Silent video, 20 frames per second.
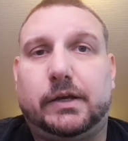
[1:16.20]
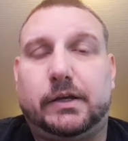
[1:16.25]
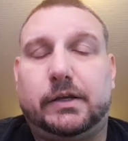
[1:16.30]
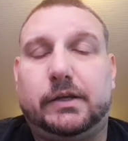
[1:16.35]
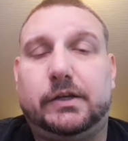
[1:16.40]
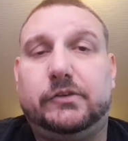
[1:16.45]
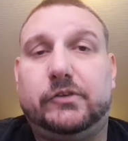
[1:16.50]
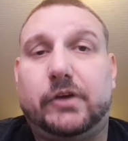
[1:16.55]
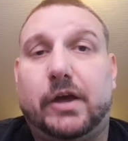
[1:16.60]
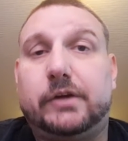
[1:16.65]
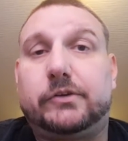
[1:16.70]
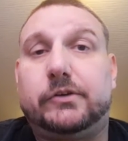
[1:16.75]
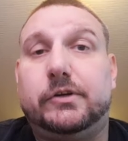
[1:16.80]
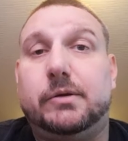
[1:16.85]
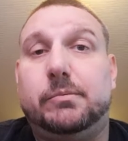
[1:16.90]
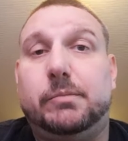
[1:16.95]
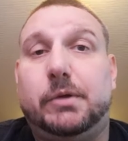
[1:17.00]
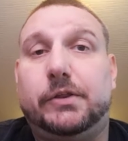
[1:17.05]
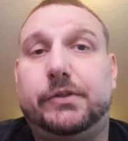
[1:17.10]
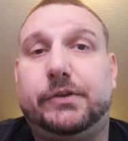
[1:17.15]

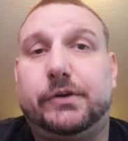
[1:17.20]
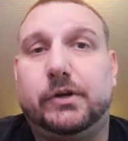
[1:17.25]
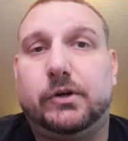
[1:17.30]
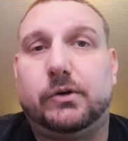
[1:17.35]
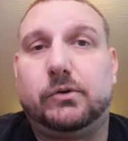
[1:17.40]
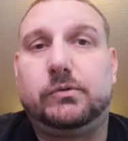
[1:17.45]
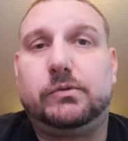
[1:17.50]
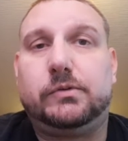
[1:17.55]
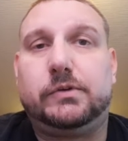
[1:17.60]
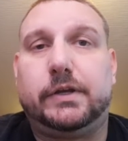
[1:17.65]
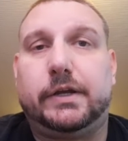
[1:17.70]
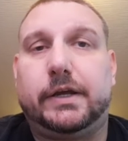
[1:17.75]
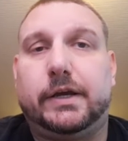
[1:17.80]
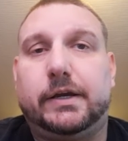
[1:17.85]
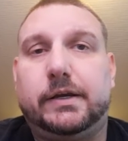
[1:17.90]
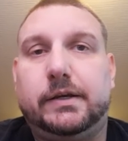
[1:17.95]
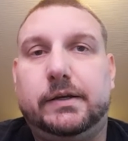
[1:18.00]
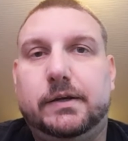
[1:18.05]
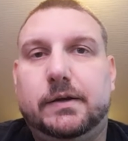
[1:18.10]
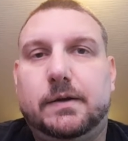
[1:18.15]
exactly a month ago
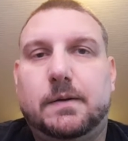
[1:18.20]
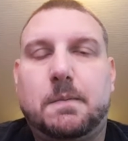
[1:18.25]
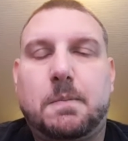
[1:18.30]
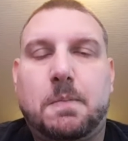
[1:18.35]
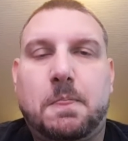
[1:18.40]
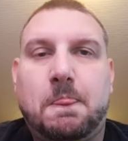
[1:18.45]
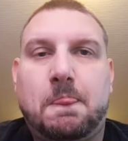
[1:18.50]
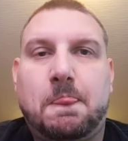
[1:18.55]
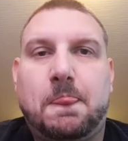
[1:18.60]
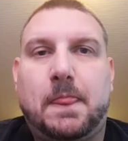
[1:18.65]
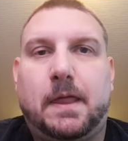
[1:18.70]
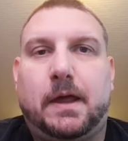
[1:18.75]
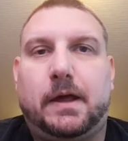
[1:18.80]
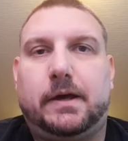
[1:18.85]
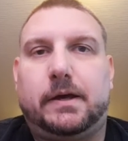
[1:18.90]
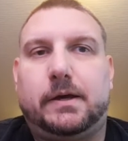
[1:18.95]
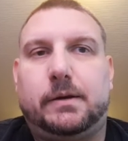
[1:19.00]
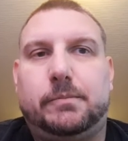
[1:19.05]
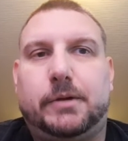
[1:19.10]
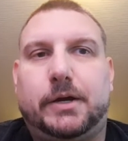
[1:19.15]
today.
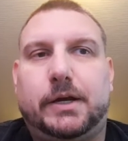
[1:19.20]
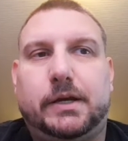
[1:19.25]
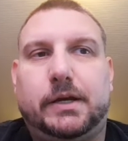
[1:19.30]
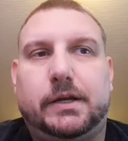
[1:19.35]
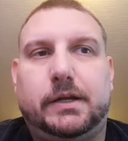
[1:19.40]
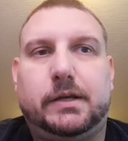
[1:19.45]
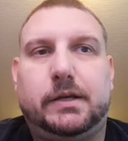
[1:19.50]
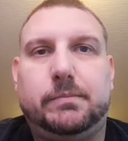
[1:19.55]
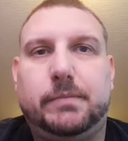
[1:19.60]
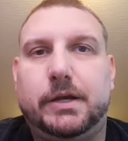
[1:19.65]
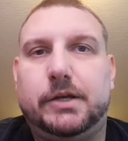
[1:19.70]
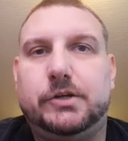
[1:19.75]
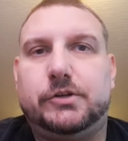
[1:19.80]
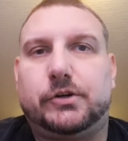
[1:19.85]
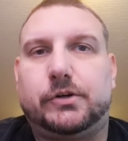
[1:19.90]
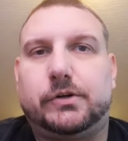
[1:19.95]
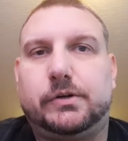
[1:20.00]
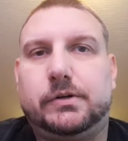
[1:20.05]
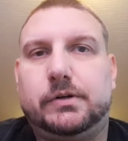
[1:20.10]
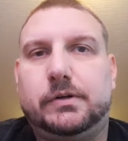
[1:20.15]
I had a
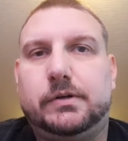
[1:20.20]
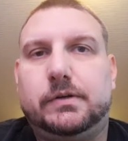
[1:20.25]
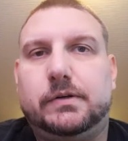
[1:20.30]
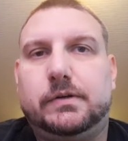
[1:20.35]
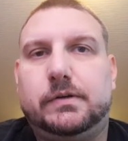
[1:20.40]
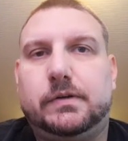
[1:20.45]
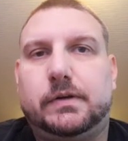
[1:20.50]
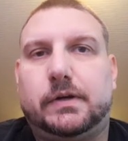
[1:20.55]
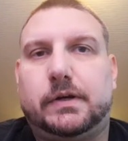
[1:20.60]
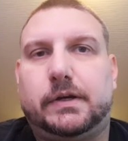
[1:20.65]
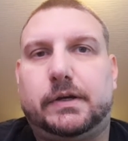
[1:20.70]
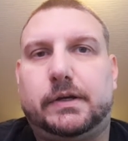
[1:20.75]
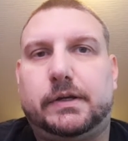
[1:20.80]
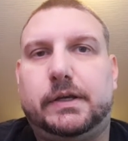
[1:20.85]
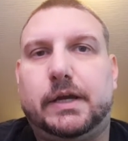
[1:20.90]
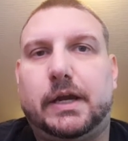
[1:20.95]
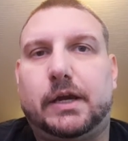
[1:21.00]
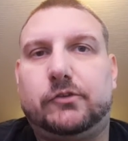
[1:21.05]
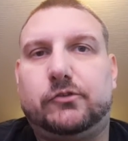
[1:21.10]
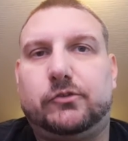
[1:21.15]
major
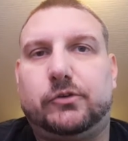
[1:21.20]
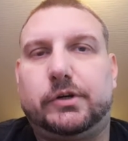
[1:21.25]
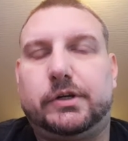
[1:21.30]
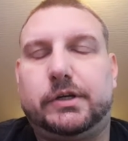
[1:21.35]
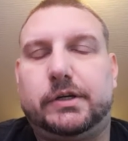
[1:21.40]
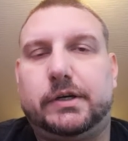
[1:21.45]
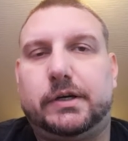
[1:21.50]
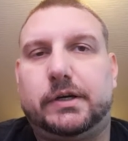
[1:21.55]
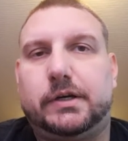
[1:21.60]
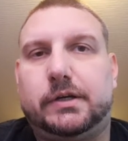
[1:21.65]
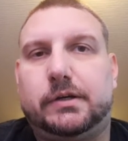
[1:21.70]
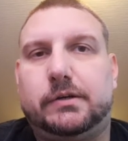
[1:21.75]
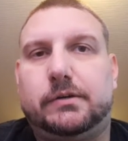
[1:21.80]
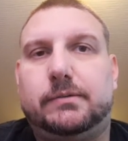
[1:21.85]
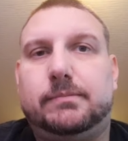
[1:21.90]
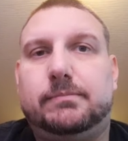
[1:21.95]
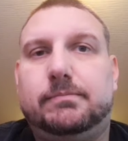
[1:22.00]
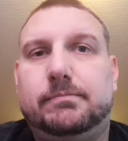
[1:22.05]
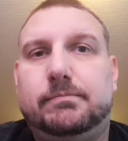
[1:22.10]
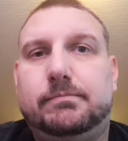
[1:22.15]

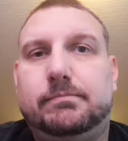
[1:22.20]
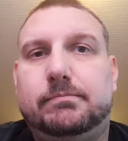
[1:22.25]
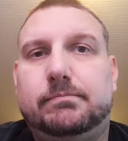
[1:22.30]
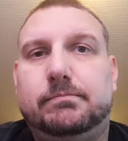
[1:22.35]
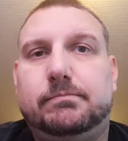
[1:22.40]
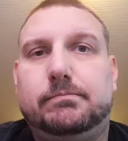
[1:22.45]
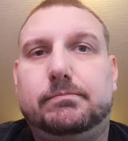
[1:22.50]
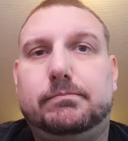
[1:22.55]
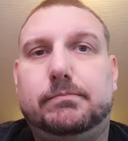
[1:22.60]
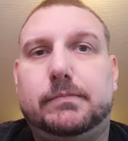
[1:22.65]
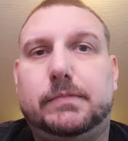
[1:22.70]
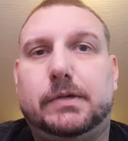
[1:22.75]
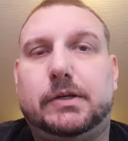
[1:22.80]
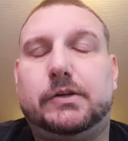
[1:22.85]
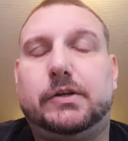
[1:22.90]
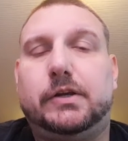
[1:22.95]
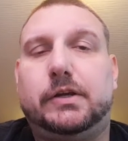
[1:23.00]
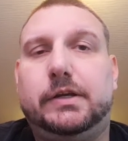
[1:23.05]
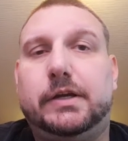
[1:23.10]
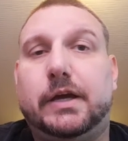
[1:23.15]

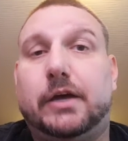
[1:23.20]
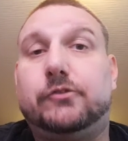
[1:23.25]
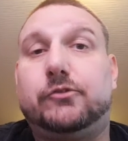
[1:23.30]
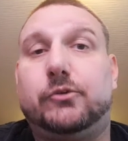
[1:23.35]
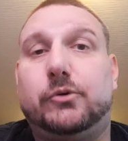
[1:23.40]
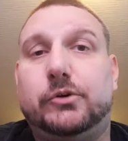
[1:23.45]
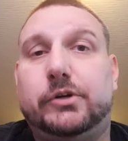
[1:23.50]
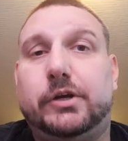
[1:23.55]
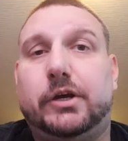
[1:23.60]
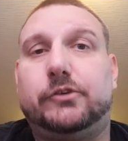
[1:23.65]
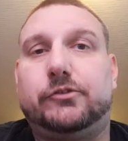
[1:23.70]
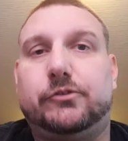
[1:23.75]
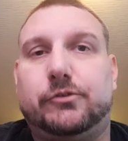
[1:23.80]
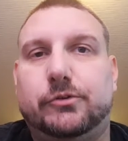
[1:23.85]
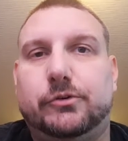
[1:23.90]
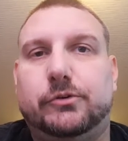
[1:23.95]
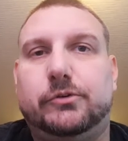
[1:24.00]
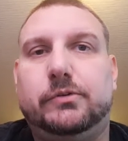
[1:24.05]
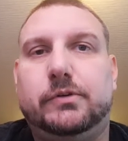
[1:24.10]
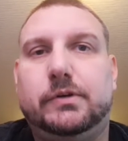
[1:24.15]

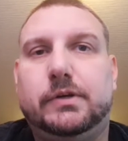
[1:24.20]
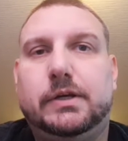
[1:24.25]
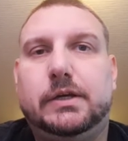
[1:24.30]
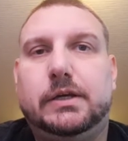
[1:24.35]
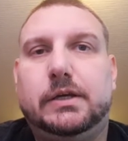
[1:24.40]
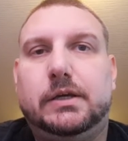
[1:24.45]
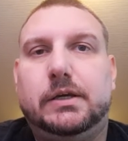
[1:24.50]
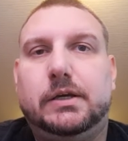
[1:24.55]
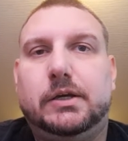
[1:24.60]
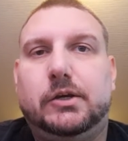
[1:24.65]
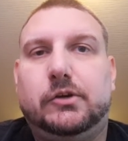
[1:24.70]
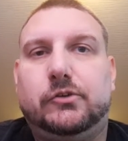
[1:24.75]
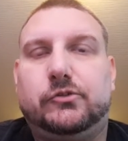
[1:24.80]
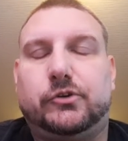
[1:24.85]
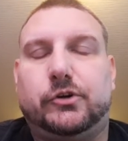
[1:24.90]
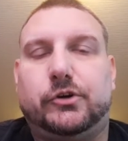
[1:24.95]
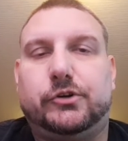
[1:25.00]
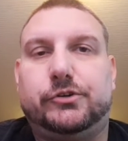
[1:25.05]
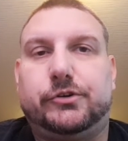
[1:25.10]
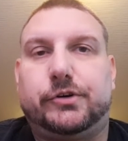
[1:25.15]
gastrointestinal
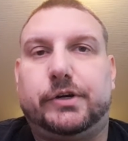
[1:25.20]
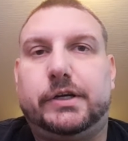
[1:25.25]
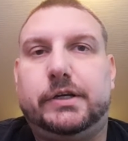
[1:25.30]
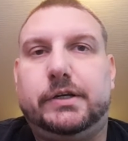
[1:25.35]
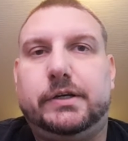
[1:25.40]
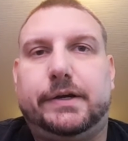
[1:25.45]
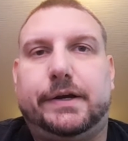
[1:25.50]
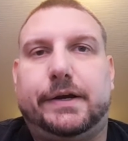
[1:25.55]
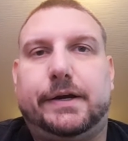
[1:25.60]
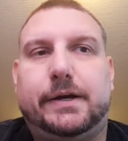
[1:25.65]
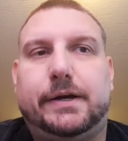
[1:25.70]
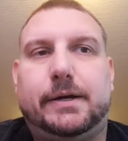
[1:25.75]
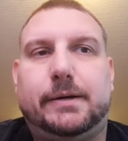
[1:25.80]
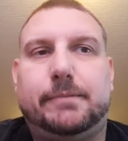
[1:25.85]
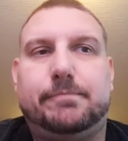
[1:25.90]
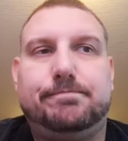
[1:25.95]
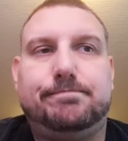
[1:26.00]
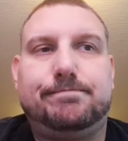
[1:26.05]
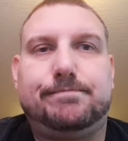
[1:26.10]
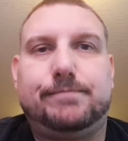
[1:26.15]
surgery.
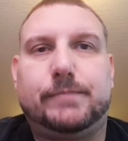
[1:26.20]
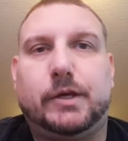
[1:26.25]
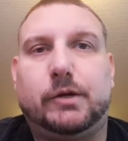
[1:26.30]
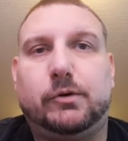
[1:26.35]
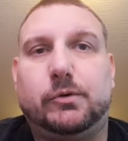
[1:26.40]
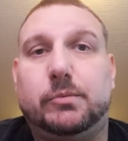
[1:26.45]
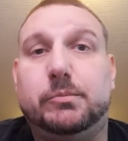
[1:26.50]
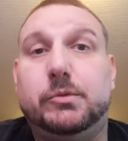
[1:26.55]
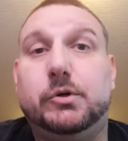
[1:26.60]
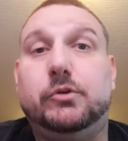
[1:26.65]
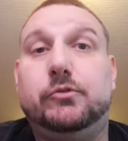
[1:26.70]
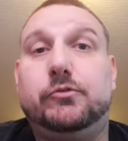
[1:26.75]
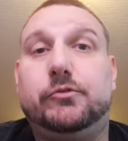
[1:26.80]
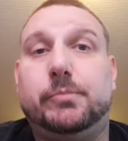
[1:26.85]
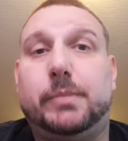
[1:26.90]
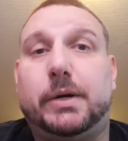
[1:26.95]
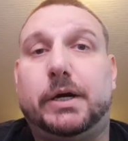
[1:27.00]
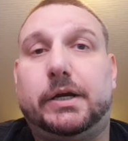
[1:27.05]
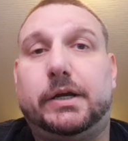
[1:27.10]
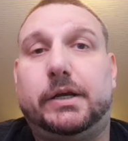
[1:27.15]
They
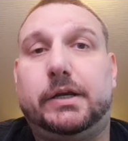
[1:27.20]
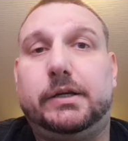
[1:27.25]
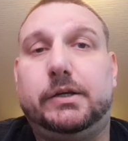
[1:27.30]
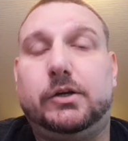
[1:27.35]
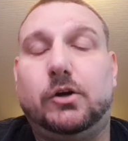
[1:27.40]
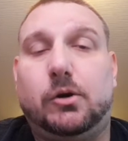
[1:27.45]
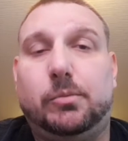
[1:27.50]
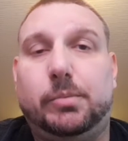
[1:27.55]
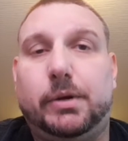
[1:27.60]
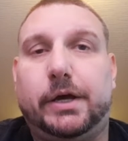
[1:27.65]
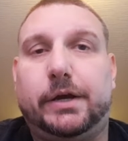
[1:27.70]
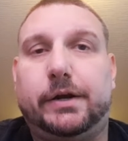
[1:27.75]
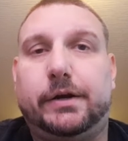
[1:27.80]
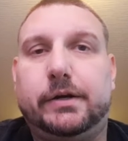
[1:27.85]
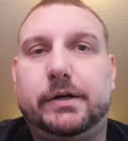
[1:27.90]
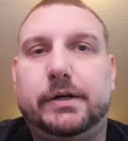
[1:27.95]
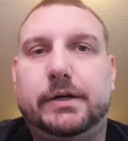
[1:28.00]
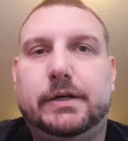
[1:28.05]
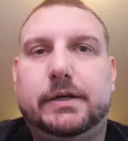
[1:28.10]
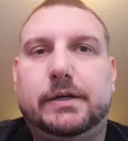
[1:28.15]
removed my
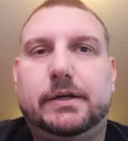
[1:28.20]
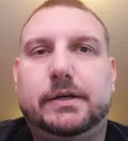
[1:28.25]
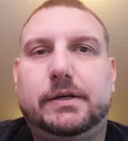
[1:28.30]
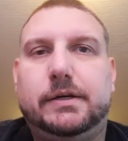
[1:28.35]
gallbladder.